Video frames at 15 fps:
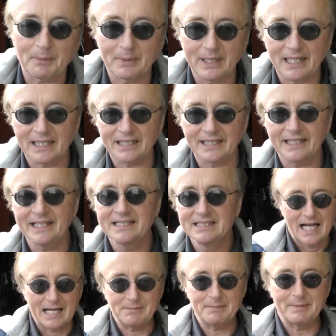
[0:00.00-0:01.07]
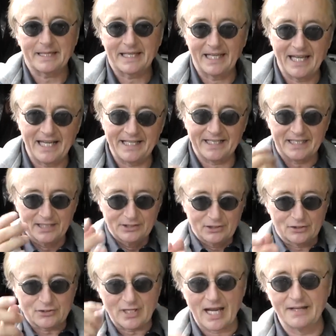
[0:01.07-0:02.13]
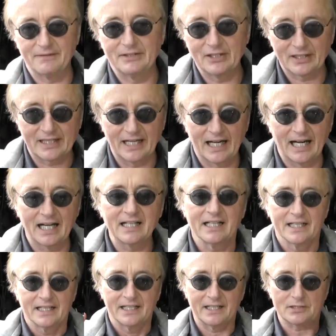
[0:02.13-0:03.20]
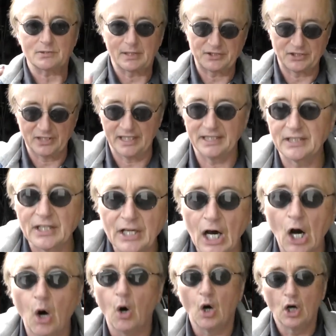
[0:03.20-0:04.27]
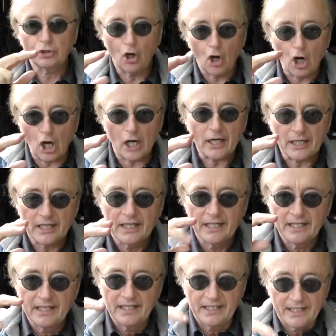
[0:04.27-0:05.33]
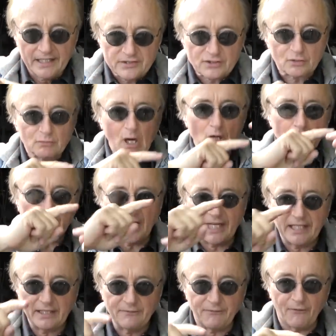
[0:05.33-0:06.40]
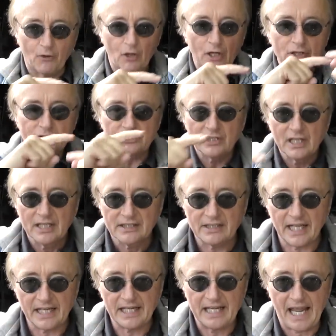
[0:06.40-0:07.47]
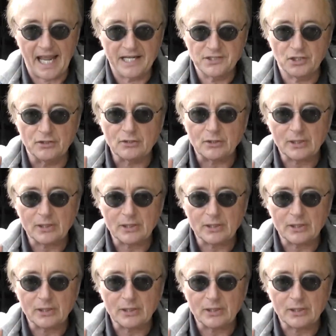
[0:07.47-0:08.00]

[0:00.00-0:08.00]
but really, I'm a mechanic, you're driving your car, here's what you need to know. Torque is the rotating force that an engine